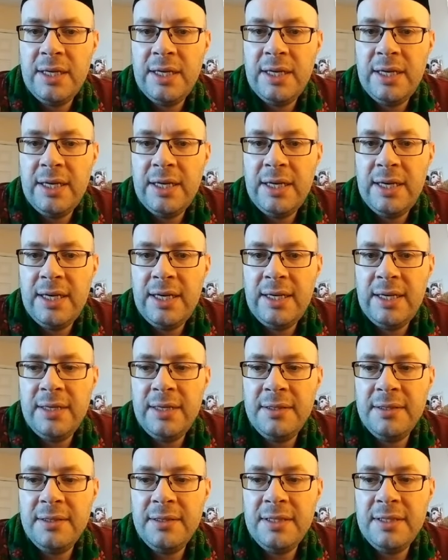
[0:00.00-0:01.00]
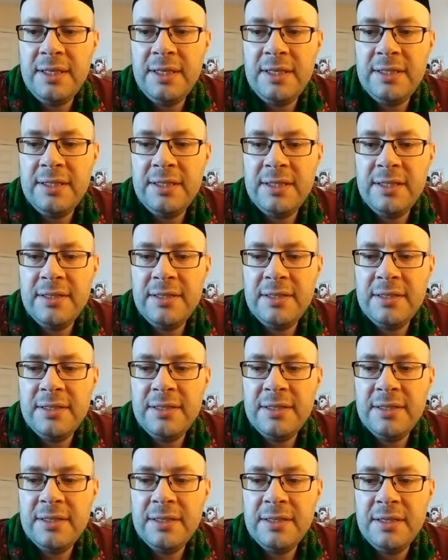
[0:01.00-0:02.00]
And it
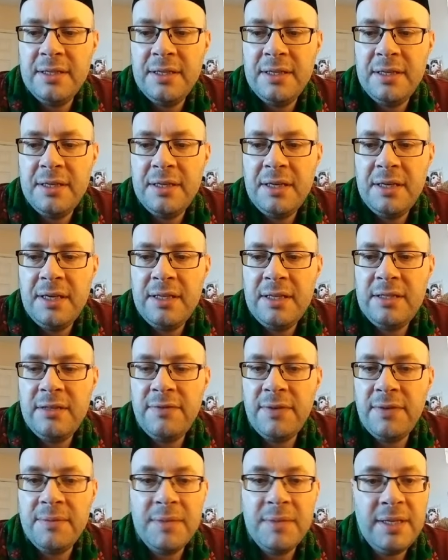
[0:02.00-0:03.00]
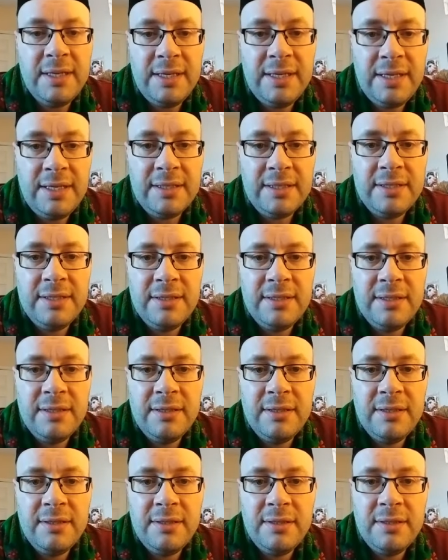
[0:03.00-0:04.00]
is from the heart.
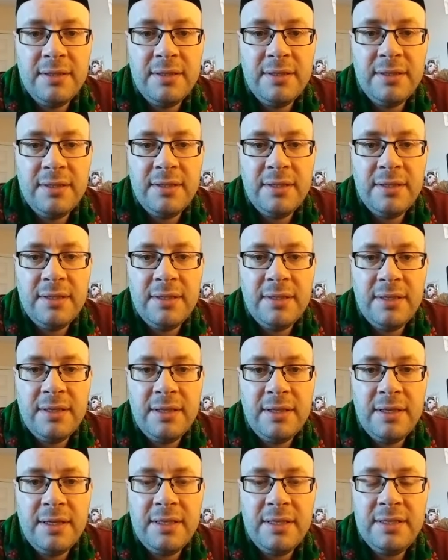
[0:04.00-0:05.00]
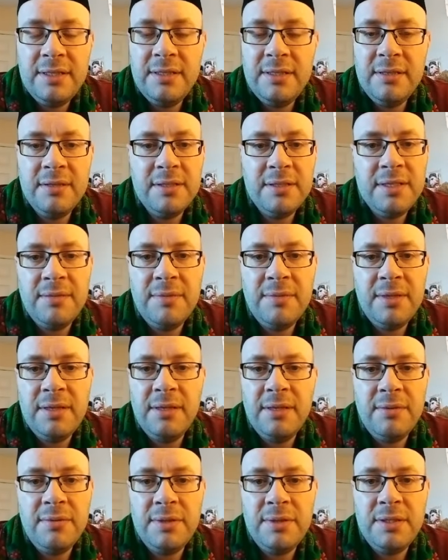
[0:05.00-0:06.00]
It is not something
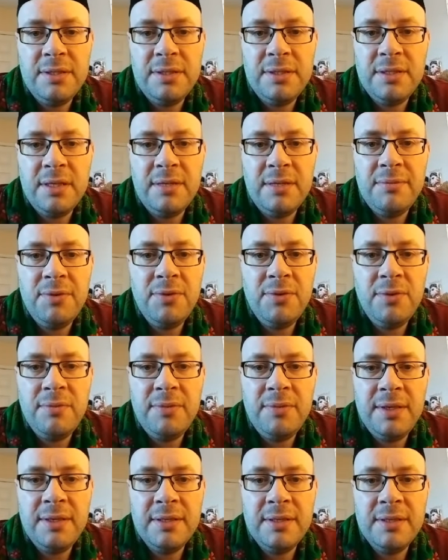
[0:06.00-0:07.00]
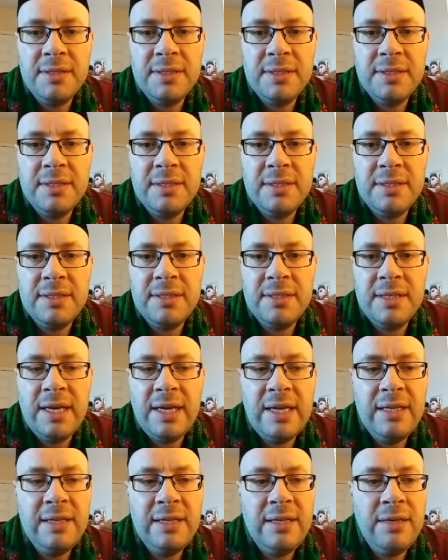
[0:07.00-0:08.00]
which I'm doing because there's
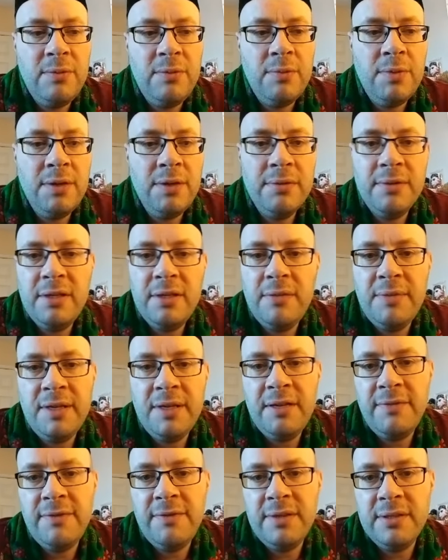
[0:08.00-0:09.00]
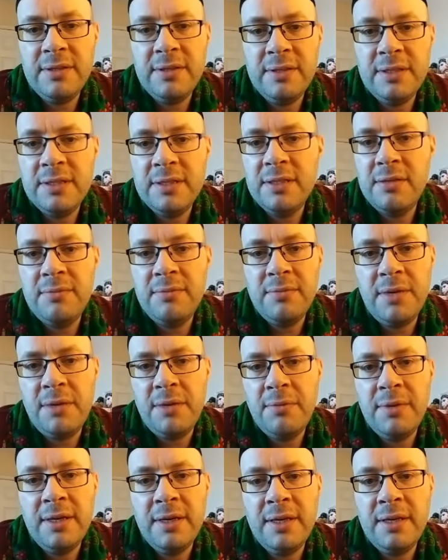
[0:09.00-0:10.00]
any worldly benefit that has come my
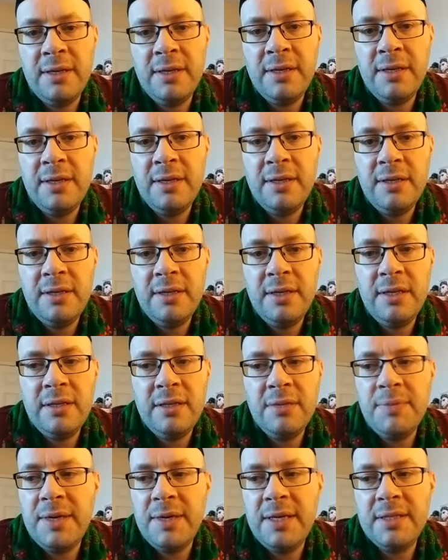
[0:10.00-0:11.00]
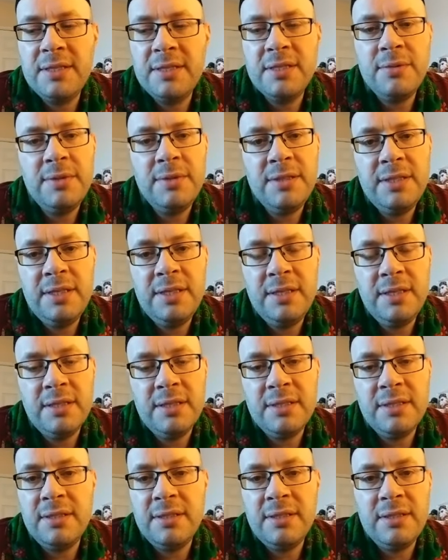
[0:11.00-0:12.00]
way in the past 20 years
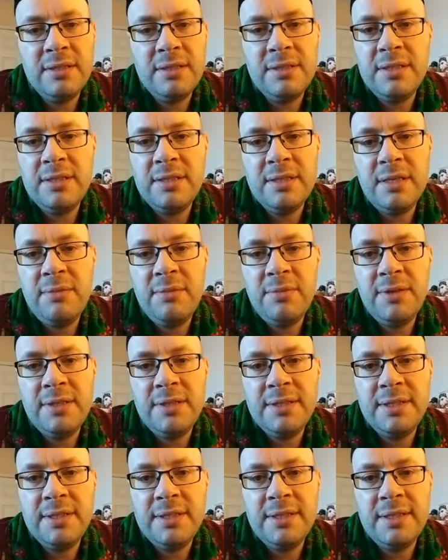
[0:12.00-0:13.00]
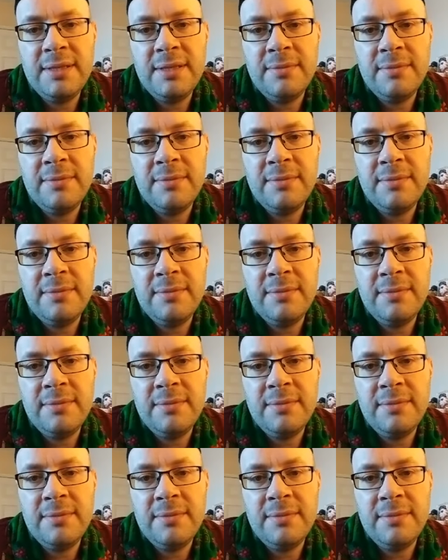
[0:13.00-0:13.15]
since I embraced Islam.